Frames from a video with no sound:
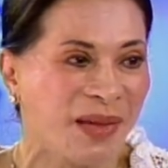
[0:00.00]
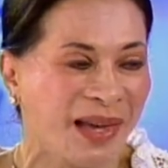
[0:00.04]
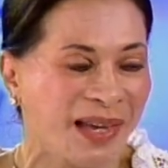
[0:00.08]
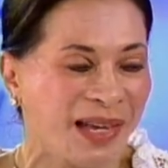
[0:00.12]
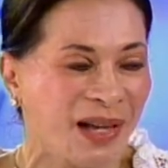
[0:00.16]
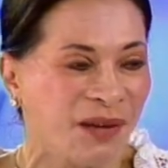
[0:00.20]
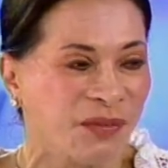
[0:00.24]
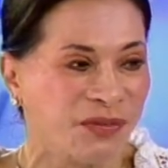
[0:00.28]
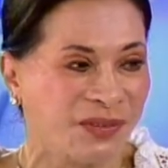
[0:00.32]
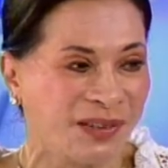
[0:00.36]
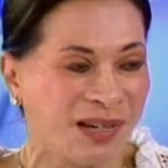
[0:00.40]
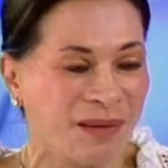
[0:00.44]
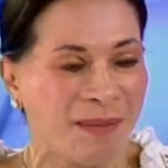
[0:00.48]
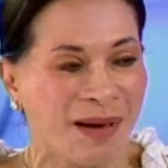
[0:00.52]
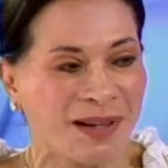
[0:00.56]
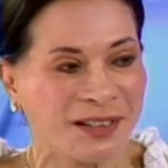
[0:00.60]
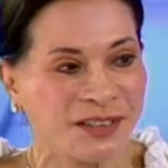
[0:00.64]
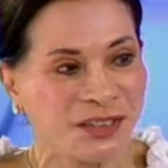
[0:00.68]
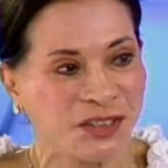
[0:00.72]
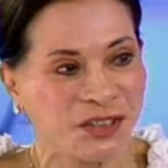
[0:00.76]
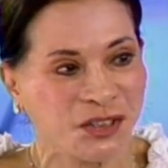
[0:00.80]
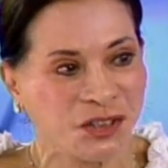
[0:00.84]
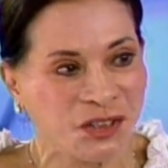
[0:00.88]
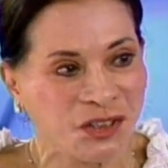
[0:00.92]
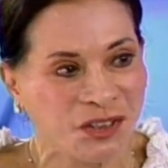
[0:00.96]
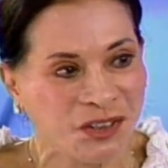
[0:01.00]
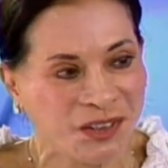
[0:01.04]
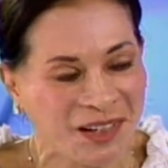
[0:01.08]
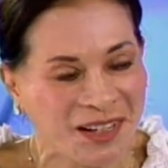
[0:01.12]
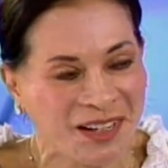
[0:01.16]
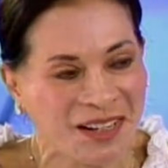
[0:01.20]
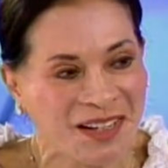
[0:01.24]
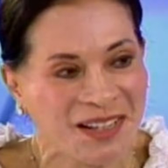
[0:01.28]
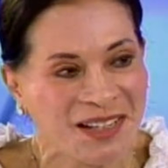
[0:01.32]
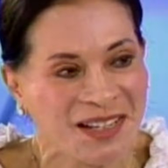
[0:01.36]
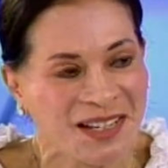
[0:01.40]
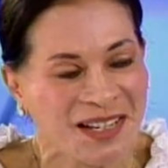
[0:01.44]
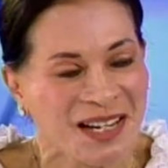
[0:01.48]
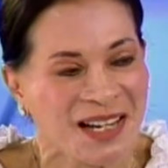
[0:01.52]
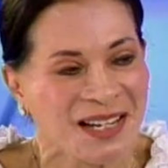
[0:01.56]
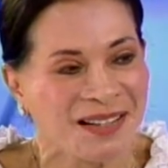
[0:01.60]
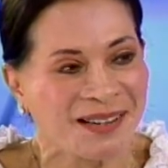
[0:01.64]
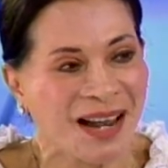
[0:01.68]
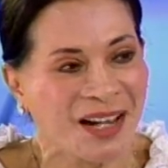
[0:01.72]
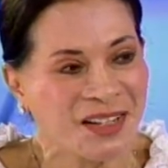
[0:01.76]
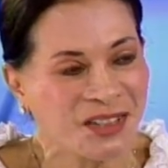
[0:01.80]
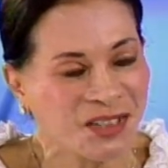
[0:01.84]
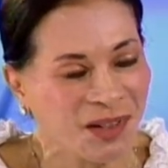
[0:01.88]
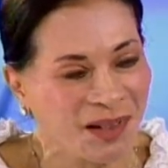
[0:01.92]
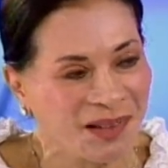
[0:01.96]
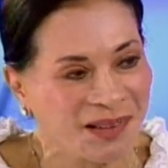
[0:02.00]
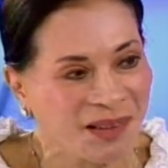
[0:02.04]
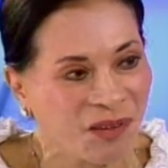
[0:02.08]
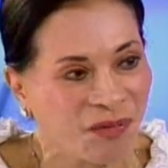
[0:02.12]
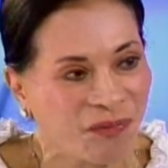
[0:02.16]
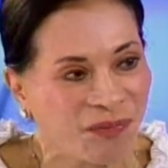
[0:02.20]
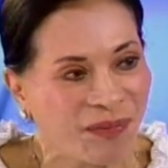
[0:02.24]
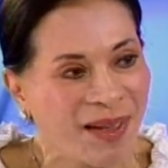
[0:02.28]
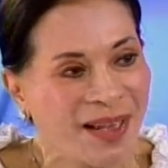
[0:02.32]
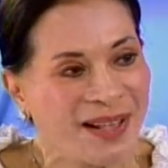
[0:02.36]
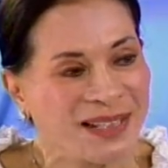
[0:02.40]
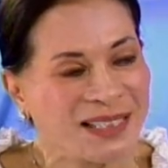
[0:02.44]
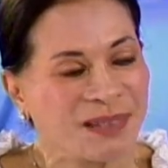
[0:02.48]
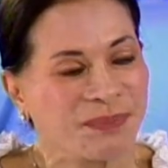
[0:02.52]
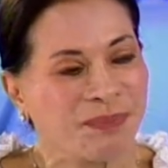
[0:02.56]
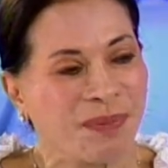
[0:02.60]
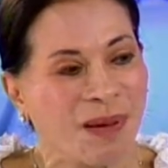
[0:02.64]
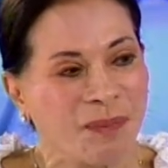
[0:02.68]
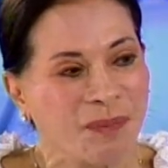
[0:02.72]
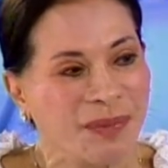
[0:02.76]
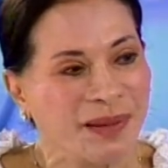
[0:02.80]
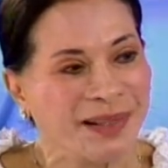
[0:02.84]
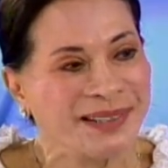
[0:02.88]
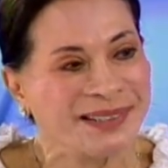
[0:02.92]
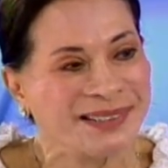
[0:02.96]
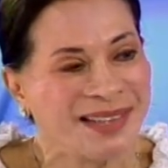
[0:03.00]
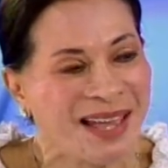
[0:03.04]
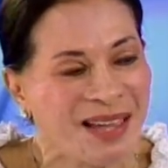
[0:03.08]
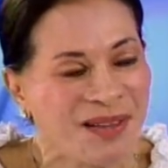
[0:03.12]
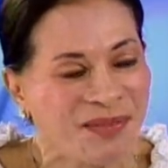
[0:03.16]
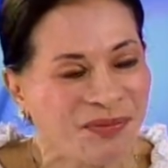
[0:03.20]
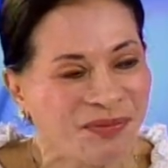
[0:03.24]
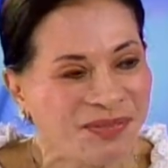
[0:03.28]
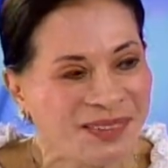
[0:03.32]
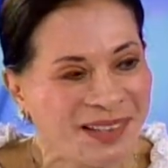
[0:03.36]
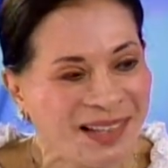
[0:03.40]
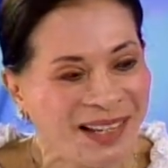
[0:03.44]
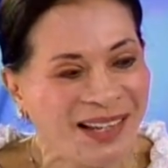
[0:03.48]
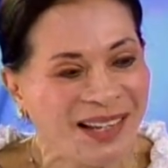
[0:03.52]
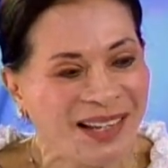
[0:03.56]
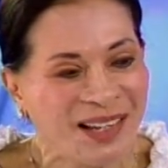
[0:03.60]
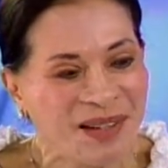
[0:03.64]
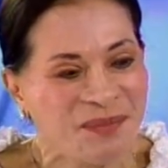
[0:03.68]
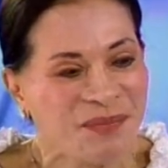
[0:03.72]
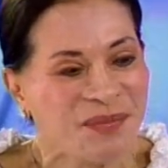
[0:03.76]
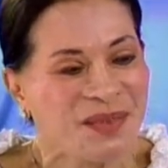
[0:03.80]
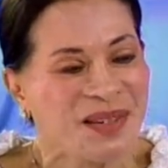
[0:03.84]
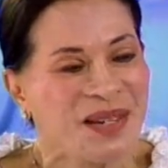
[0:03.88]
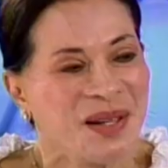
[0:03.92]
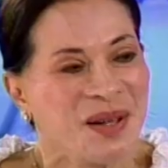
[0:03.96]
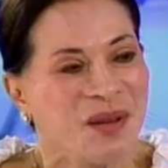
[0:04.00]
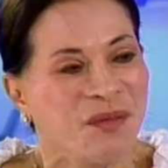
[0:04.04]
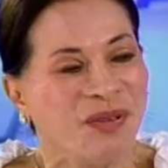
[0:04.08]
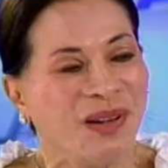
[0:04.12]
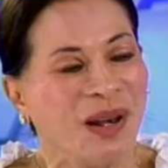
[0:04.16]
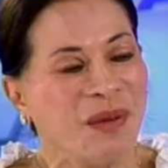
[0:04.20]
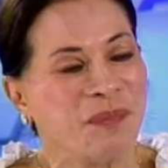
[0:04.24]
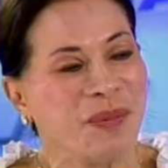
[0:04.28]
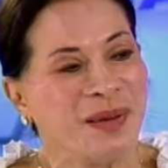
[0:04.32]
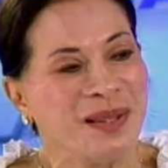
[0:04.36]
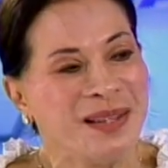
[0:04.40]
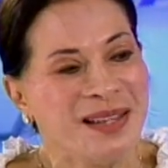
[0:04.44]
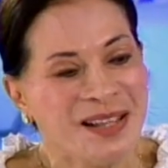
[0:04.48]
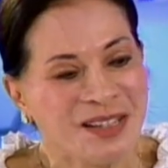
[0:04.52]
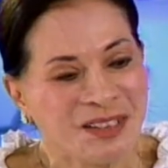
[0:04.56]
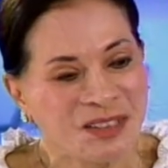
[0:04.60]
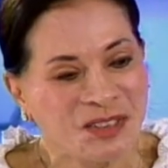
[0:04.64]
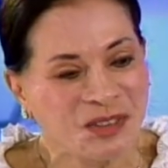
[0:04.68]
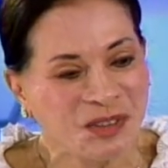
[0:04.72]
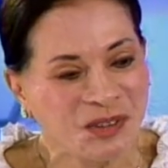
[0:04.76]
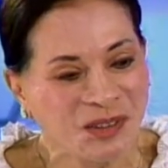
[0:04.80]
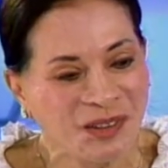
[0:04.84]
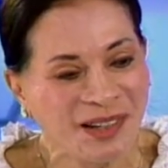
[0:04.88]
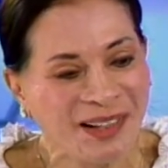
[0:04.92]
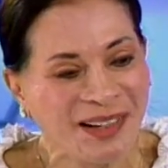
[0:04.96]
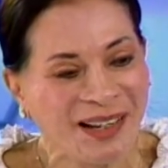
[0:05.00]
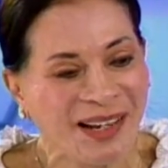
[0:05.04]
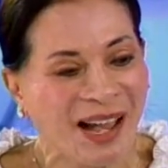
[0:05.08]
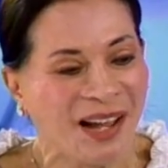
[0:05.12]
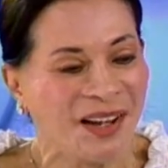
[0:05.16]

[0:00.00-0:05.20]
I have three master's degree, national defense, public safety, Philippine history.